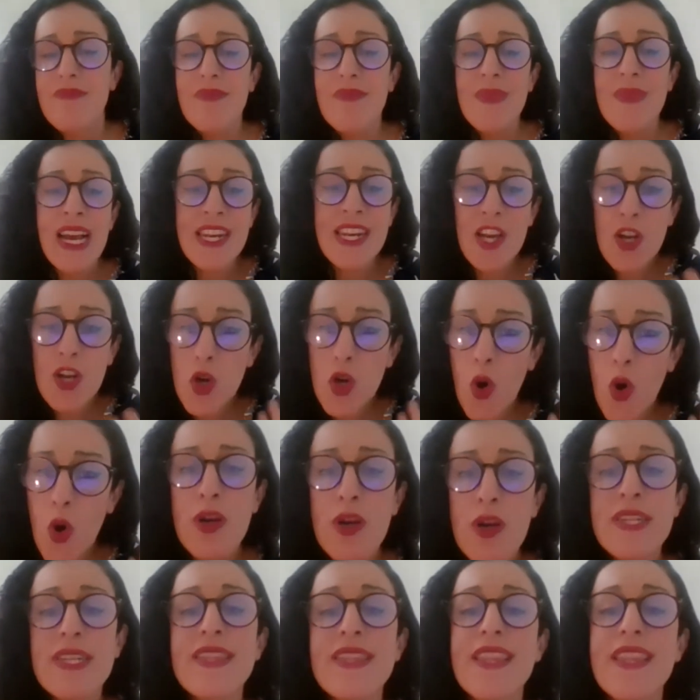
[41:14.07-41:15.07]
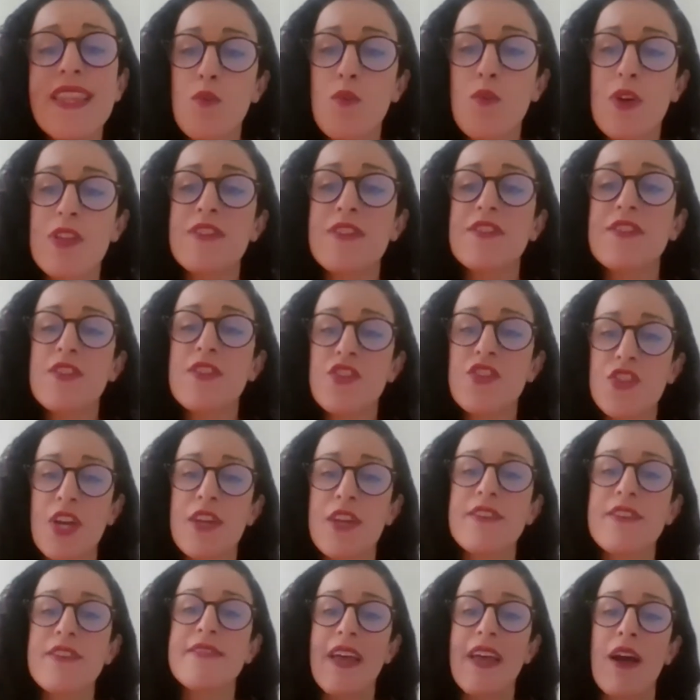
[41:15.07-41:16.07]
And a court that wants to
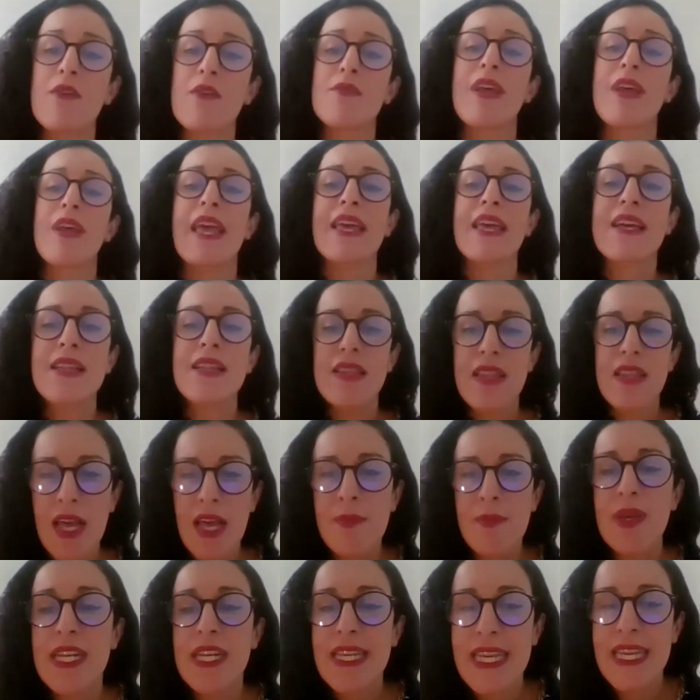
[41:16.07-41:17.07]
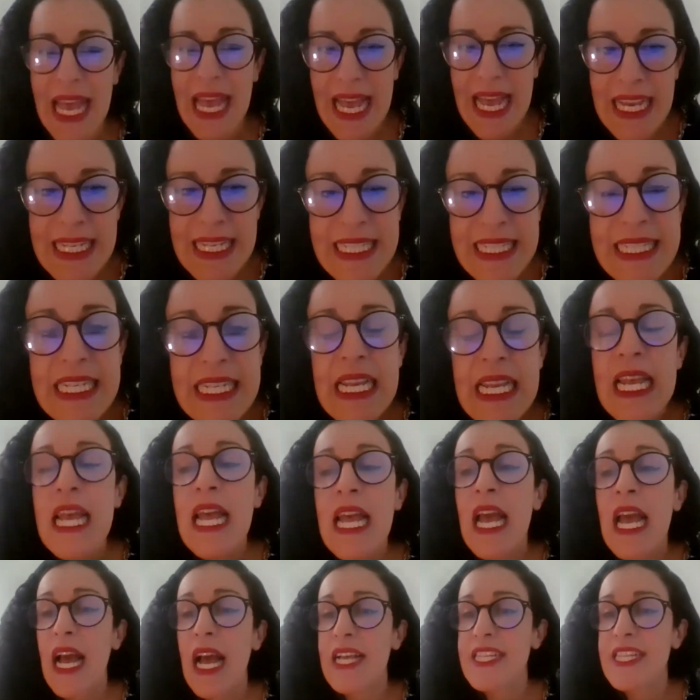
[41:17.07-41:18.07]
shut down a climate case
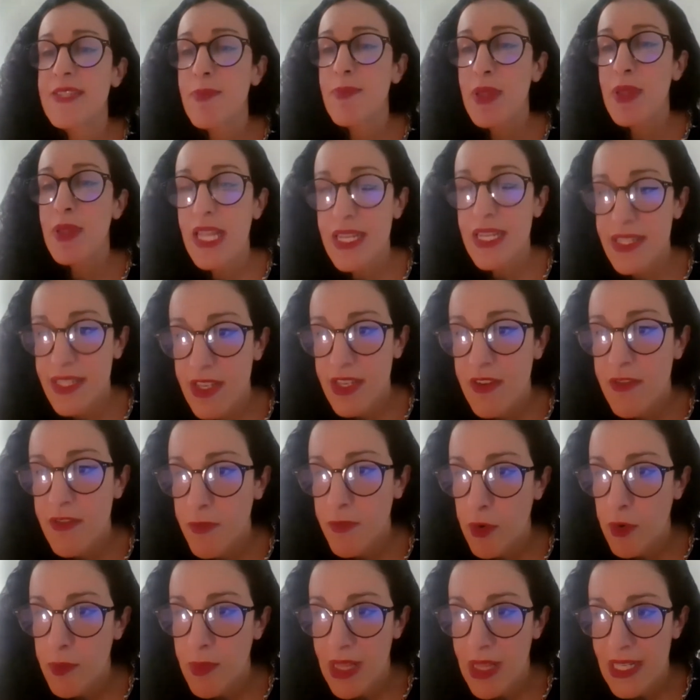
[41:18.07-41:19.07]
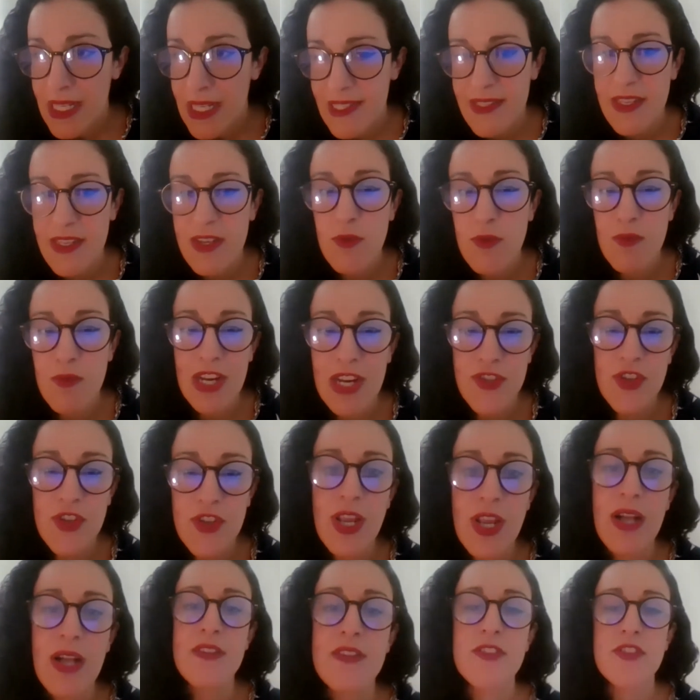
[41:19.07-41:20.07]
has plenty of formalistic
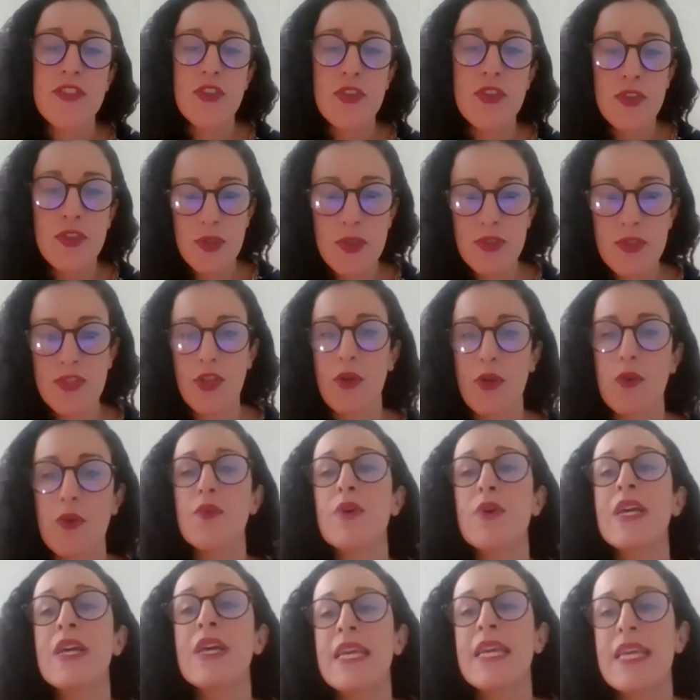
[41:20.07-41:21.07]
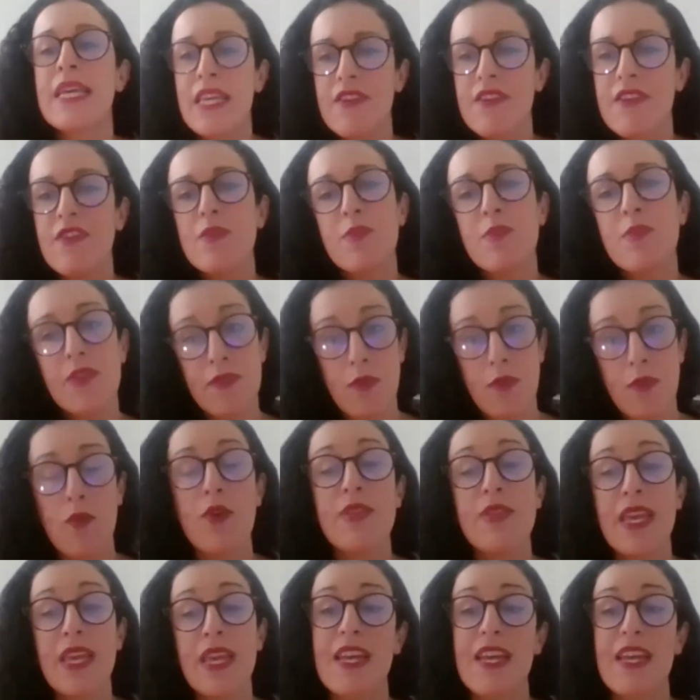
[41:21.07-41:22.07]
rationales to do so, even
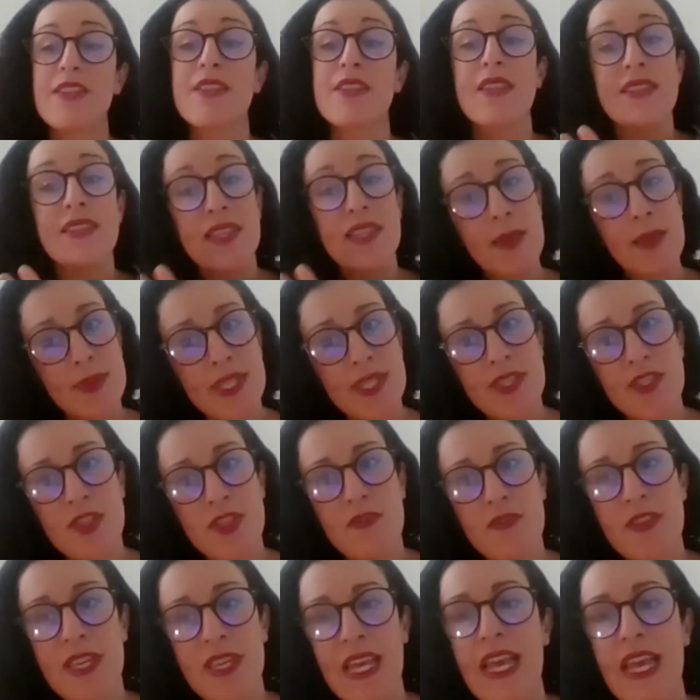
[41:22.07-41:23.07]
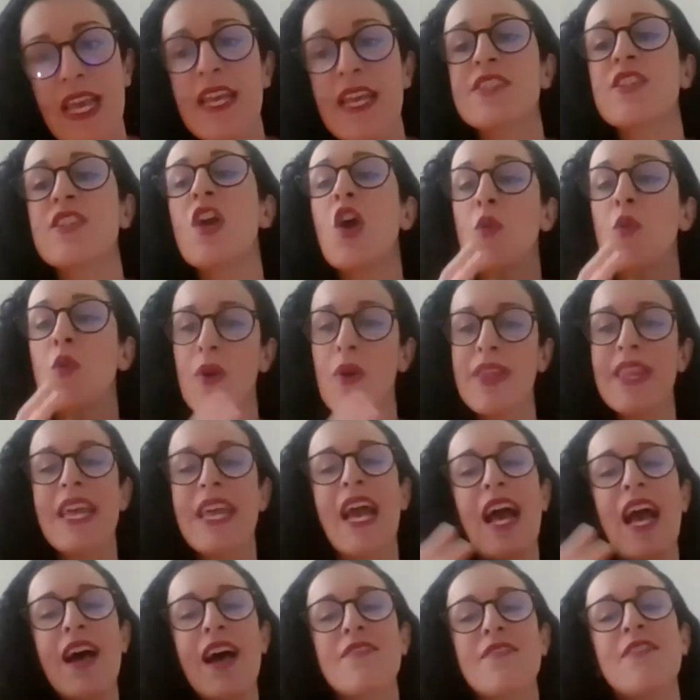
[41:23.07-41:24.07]
before they get to the substance of the case, where they
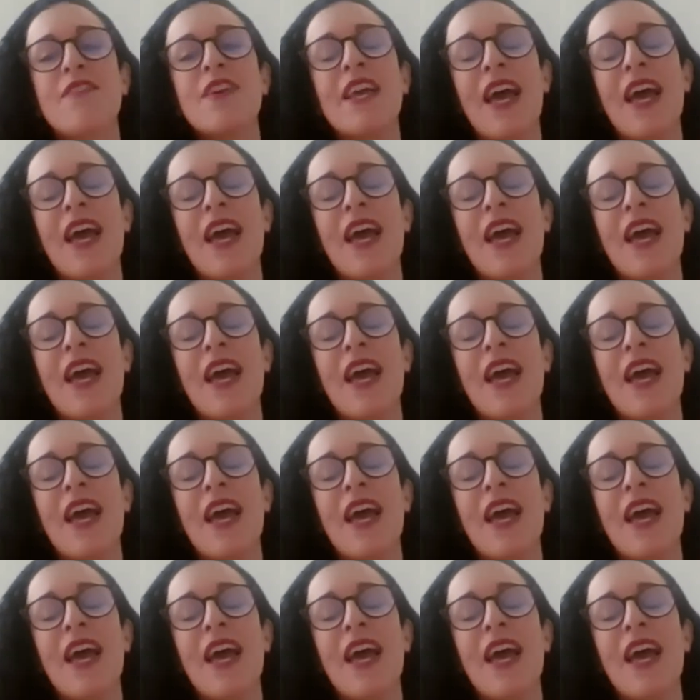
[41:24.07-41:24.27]
have